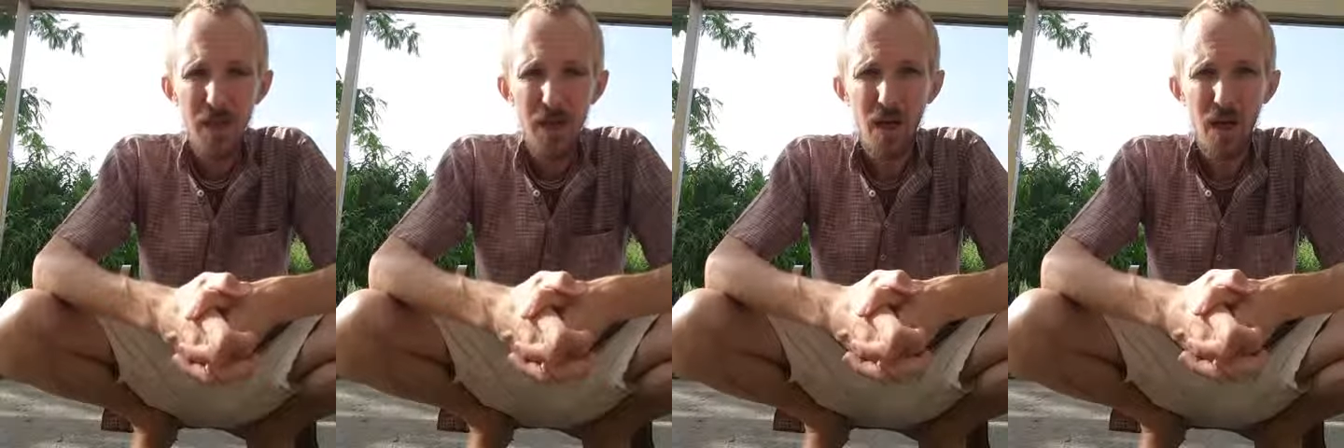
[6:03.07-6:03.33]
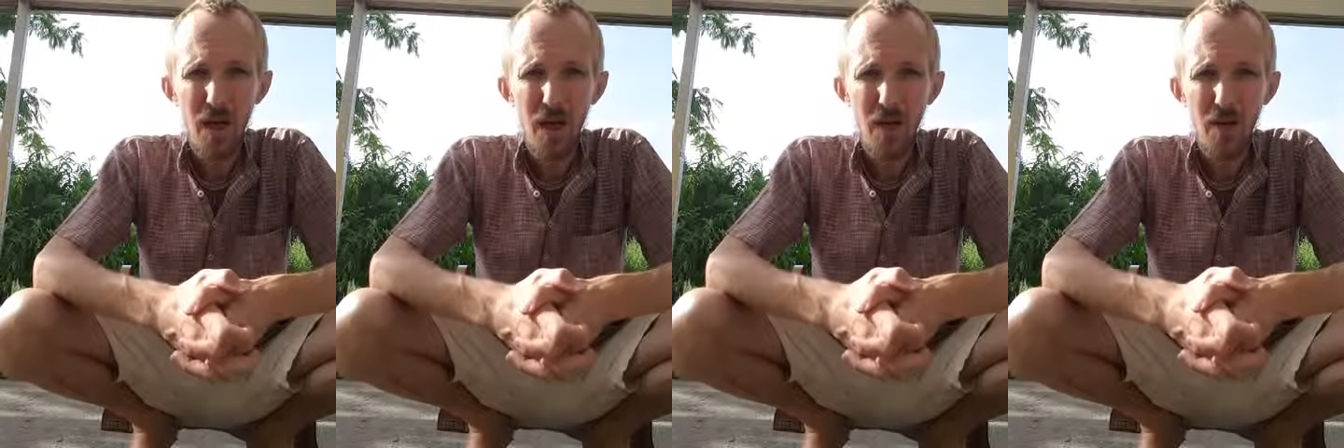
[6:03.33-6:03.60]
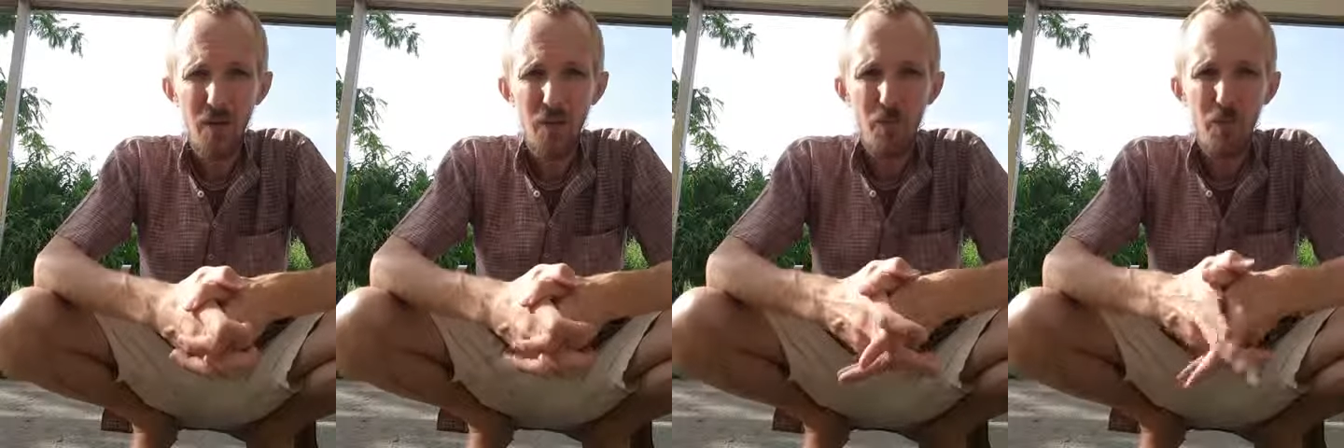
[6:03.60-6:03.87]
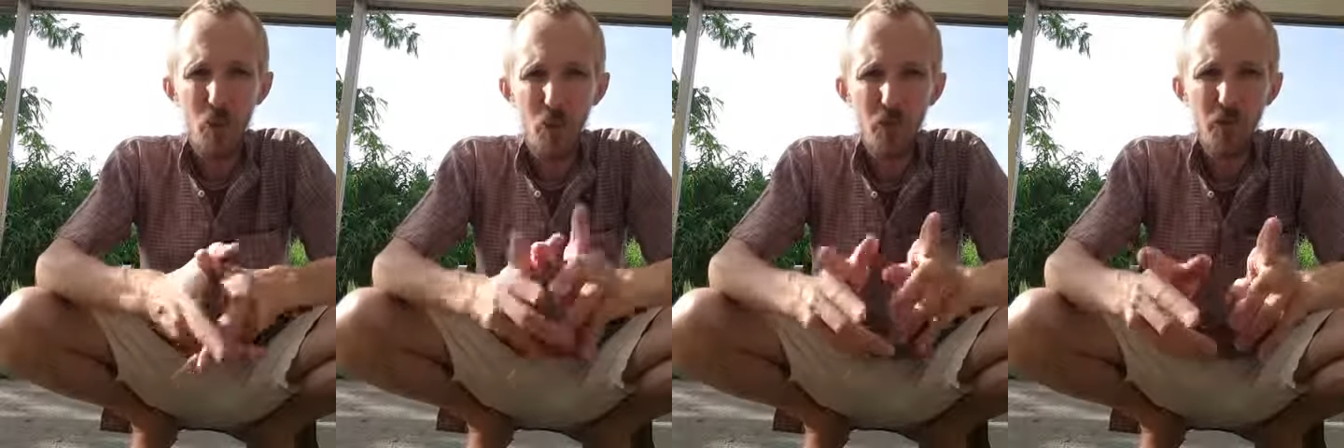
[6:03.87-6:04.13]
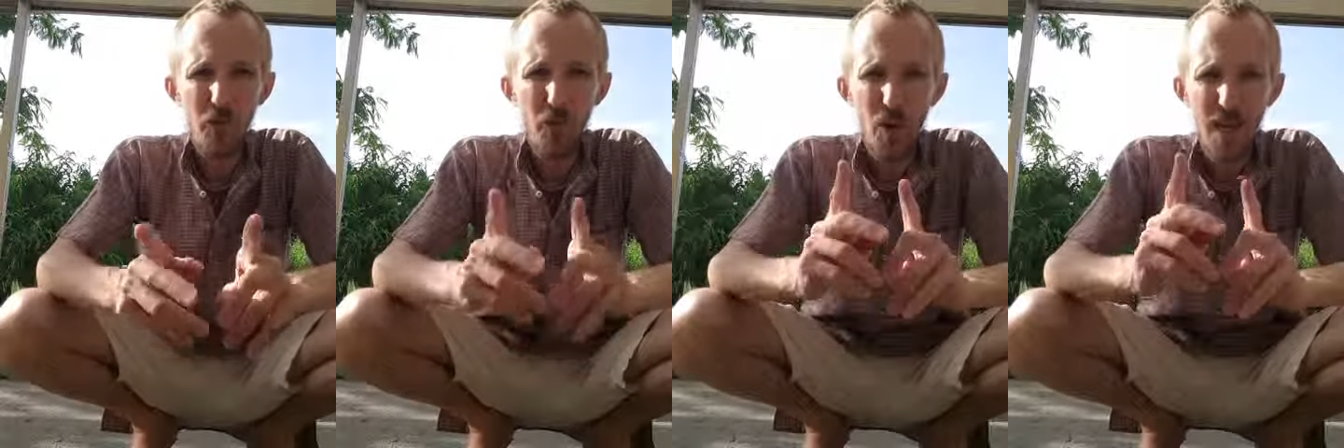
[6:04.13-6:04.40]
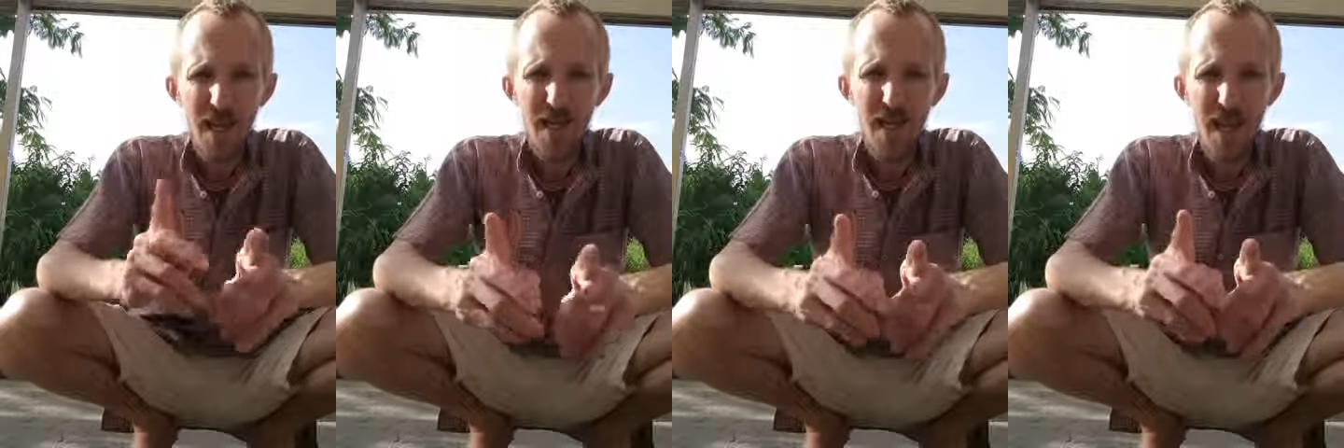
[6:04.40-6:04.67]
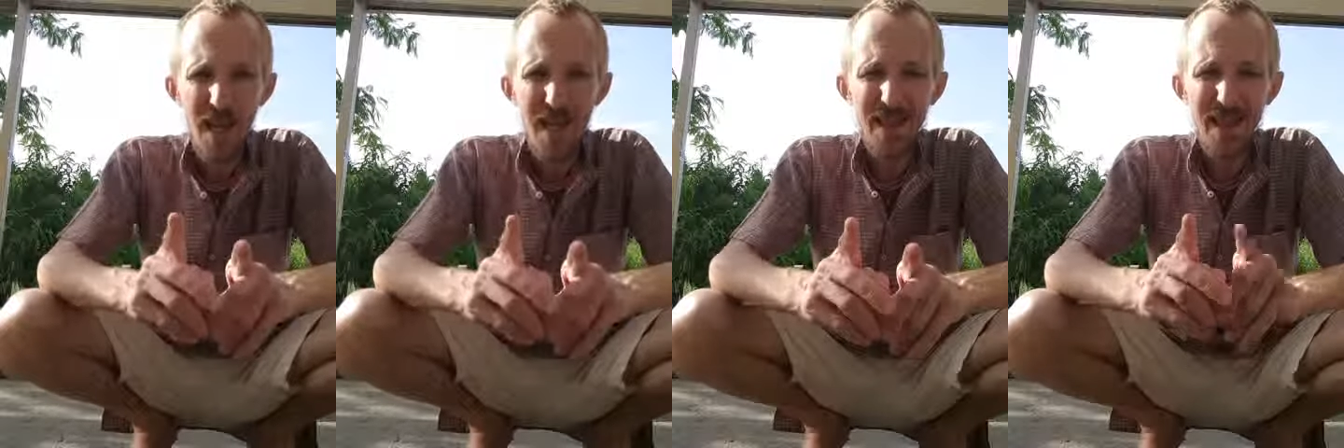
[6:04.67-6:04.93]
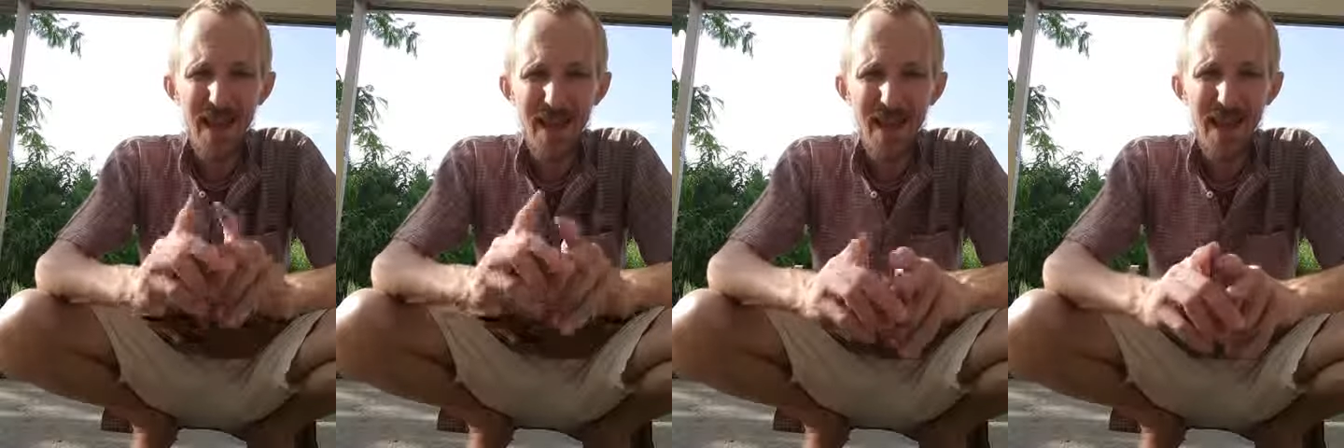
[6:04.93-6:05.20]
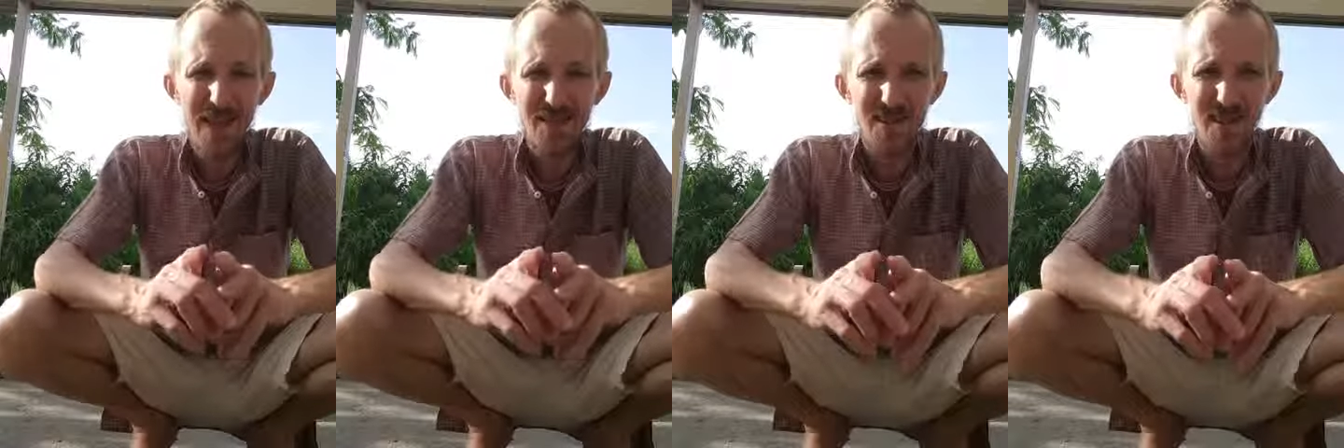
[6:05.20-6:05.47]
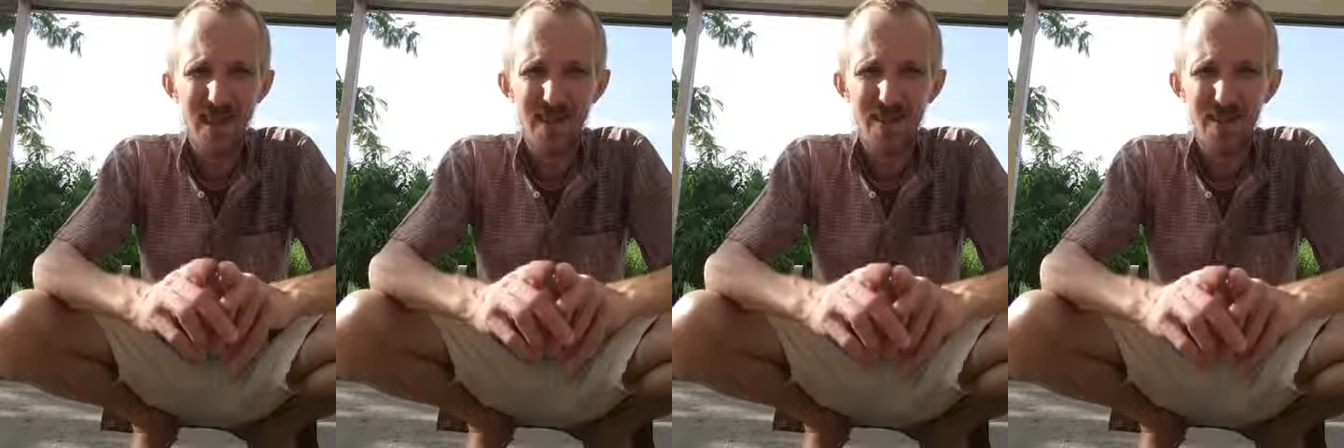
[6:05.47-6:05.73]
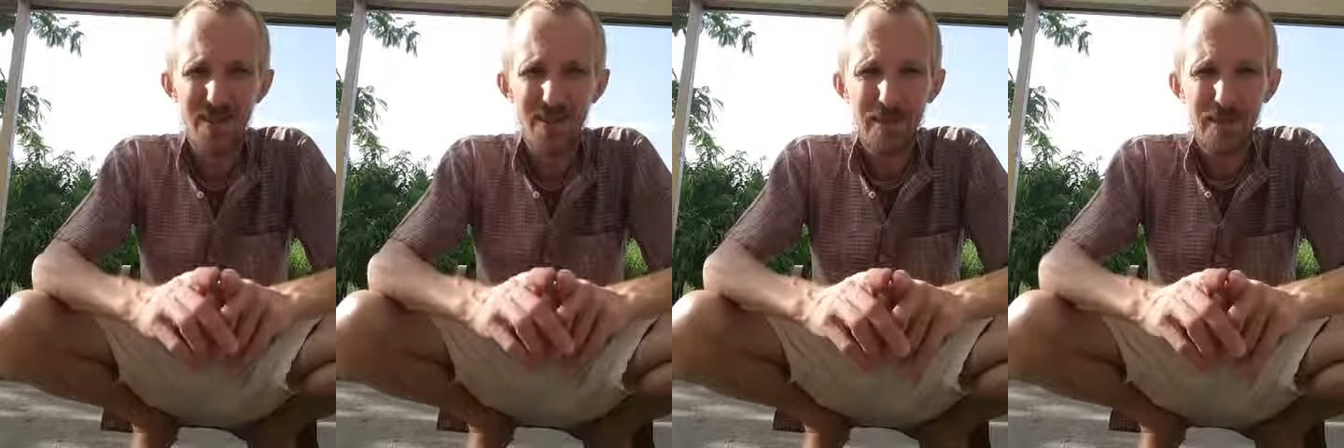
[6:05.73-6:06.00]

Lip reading: both for inhale and exhale.